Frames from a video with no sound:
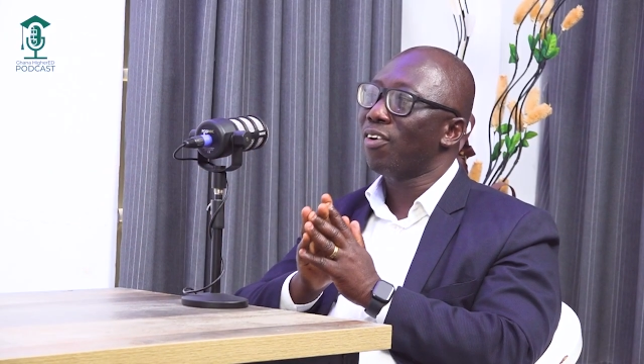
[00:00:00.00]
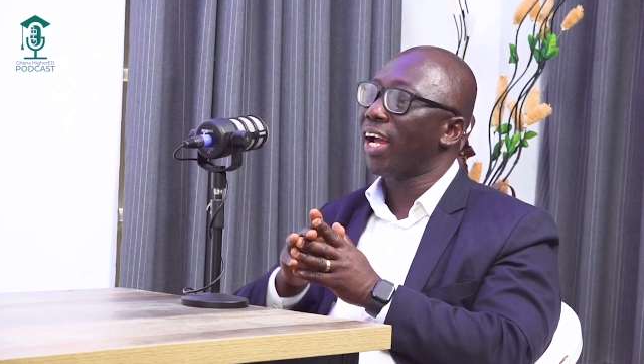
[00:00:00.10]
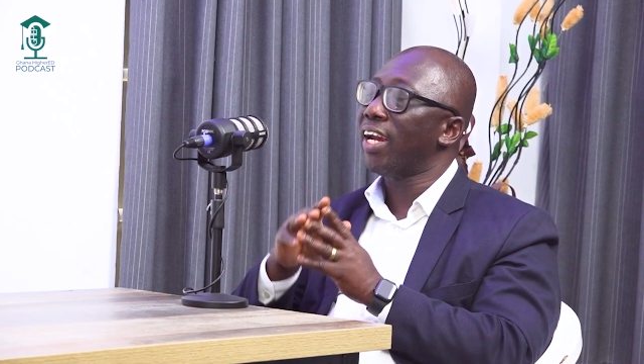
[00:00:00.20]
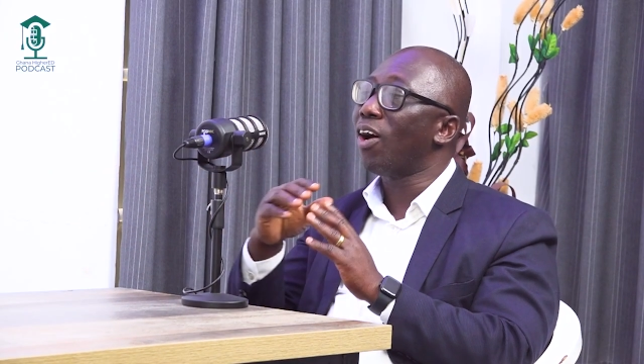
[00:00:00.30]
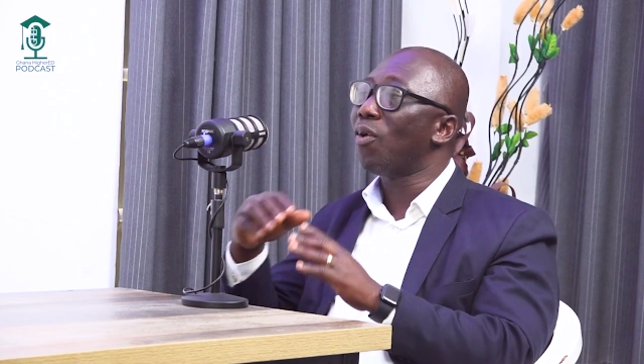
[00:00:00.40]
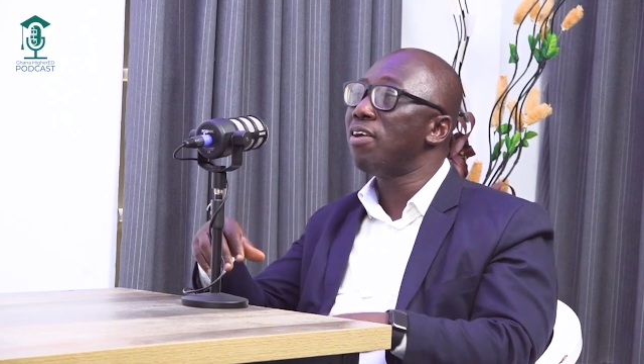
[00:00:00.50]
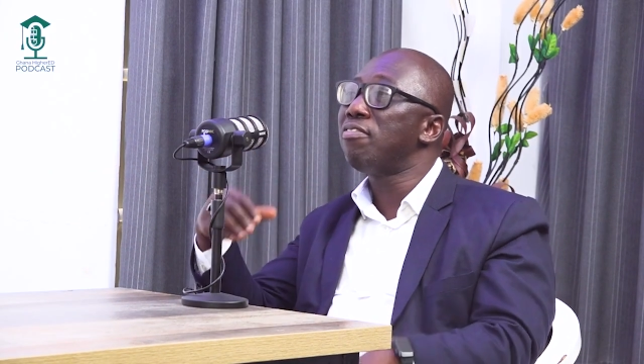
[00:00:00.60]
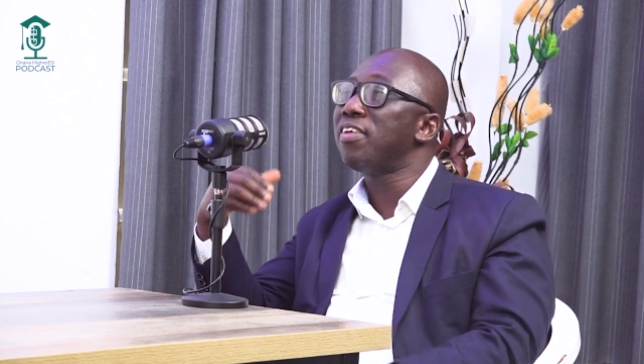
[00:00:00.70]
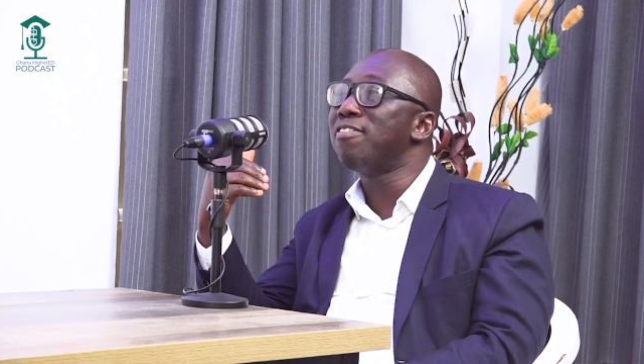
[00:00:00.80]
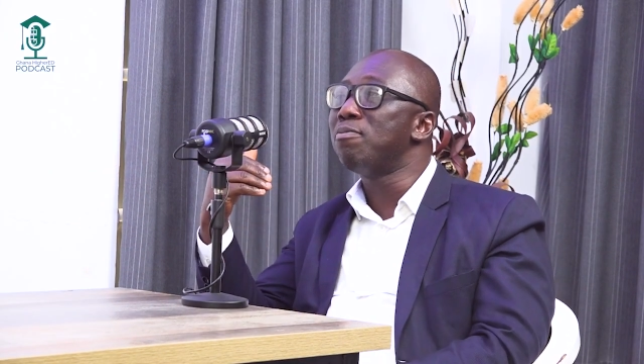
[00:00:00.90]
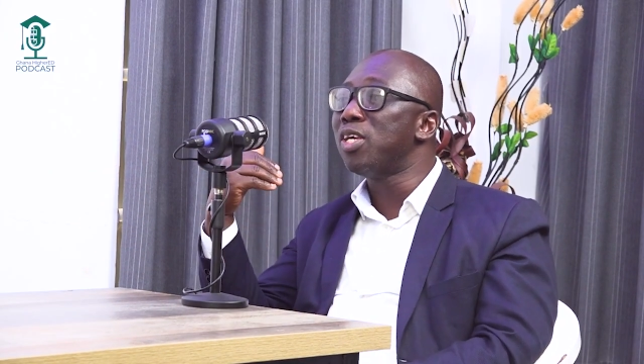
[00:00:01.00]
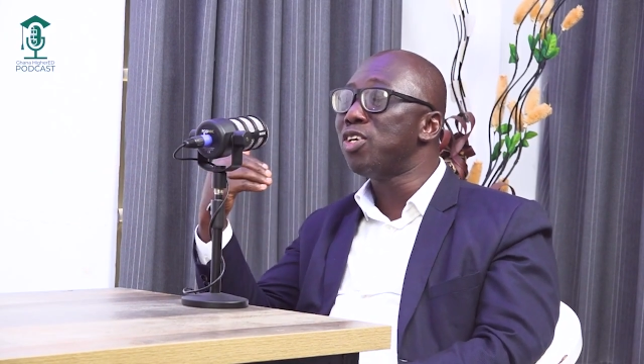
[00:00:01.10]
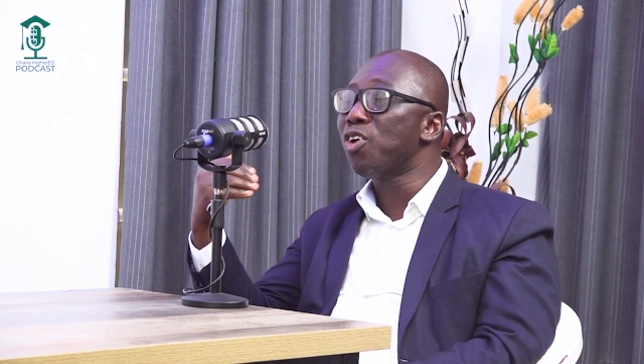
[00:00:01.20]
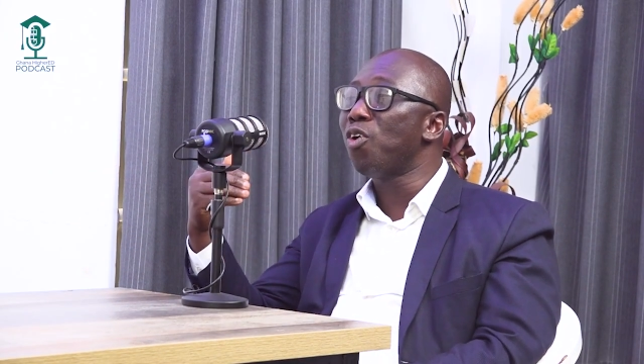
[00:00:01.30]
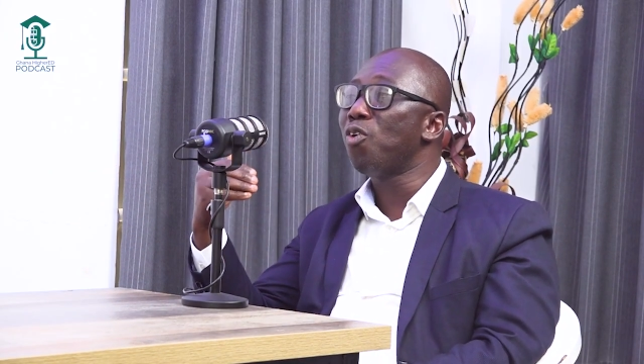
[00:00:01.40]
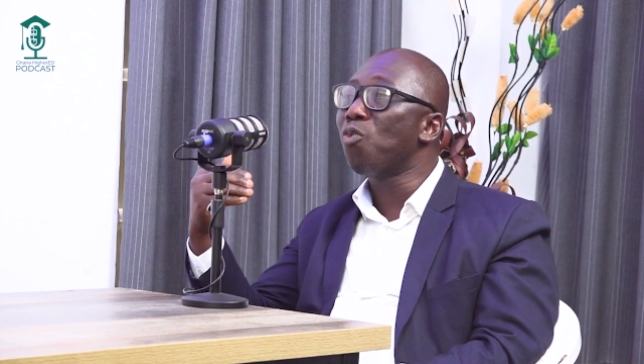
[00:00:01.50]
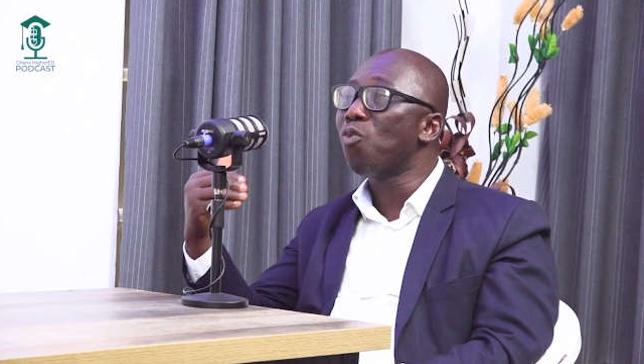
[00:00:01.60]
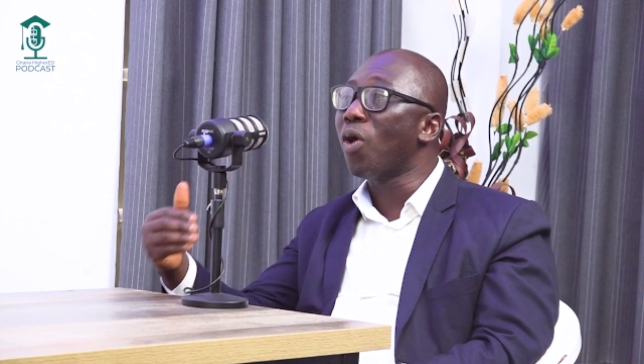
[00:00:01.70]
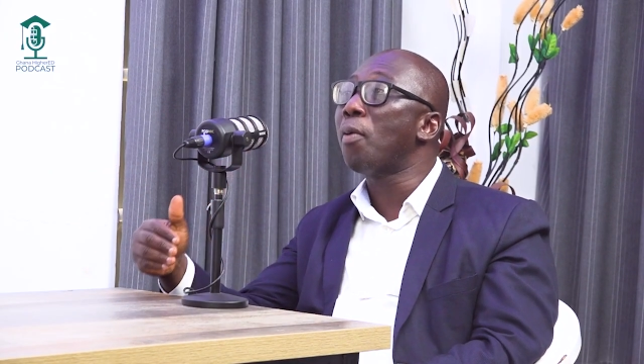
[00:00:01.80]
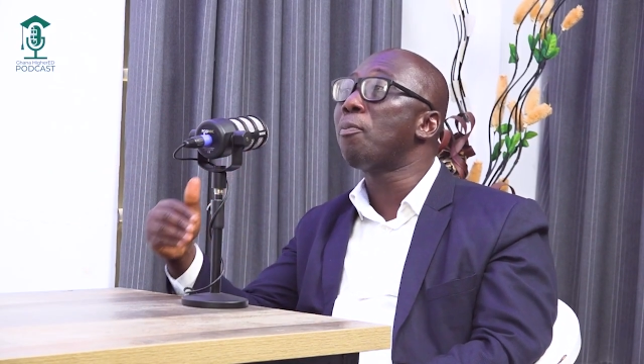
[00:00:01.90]
Right now, if it's
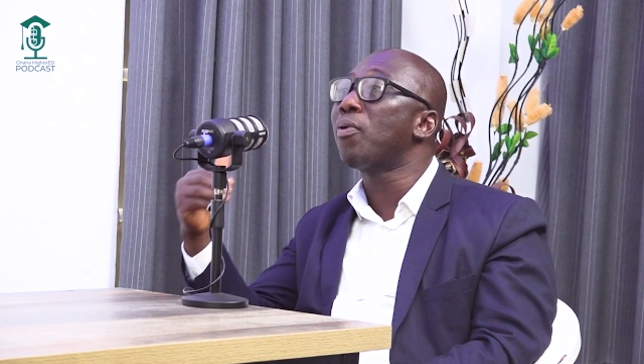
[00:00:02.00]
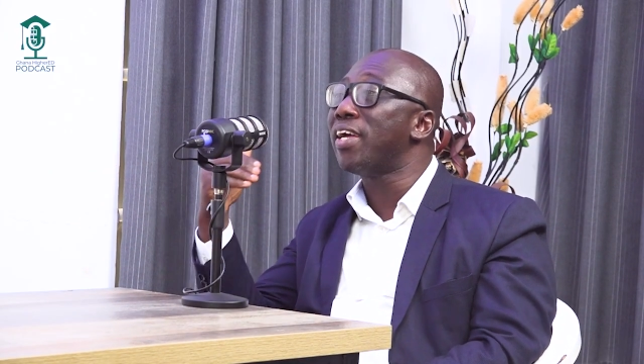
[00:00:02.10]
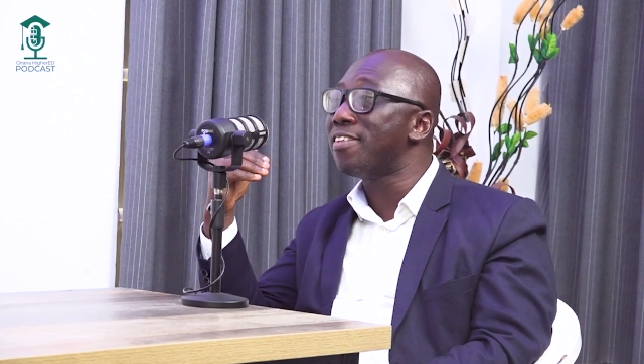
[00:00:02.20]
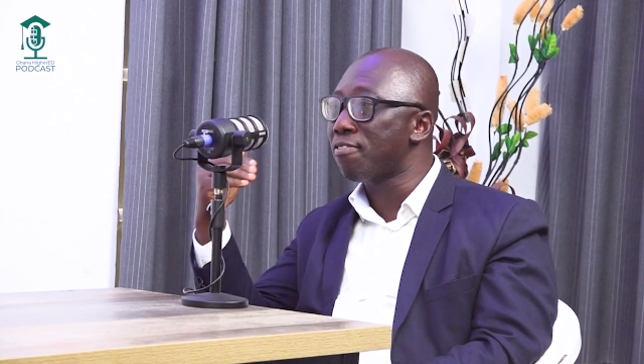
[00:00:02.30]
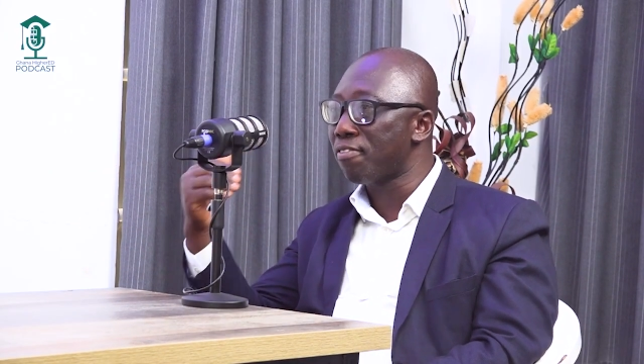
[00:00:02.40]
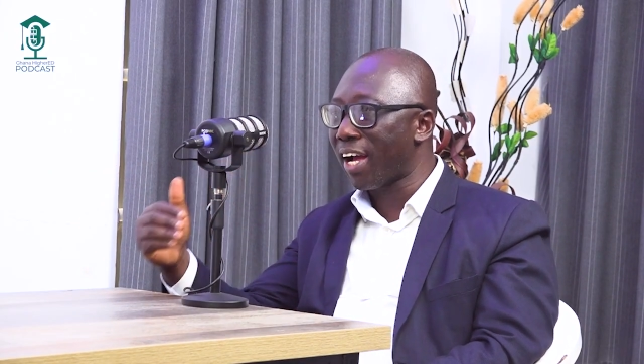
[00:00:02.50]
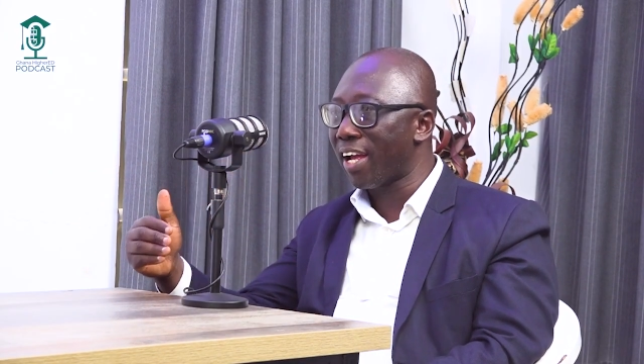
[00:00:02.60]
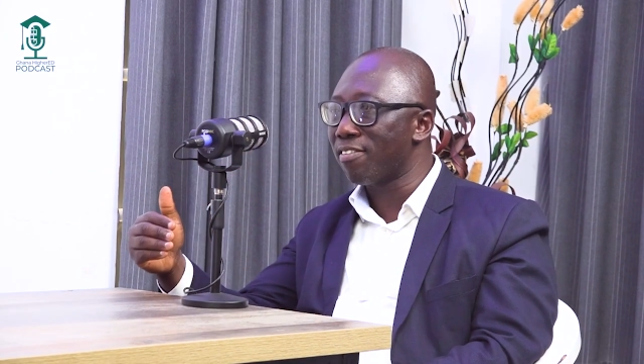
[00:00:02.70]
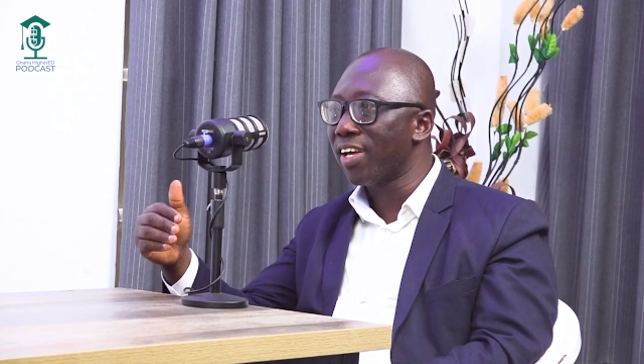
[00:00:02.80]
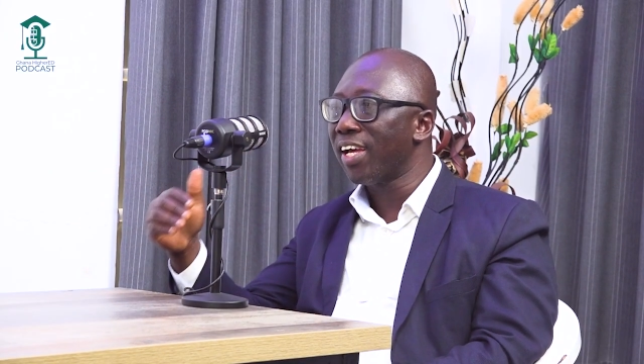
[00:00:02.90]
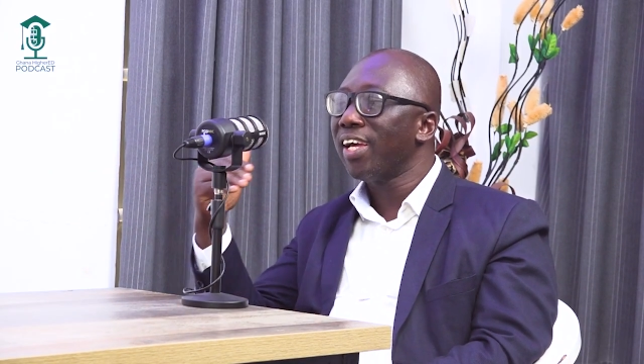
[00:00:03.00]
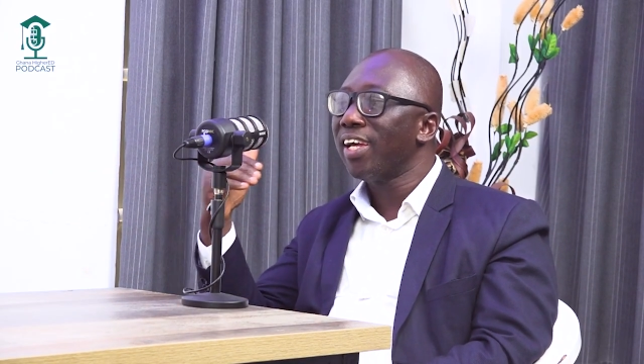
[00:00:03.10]
beyond 1.5,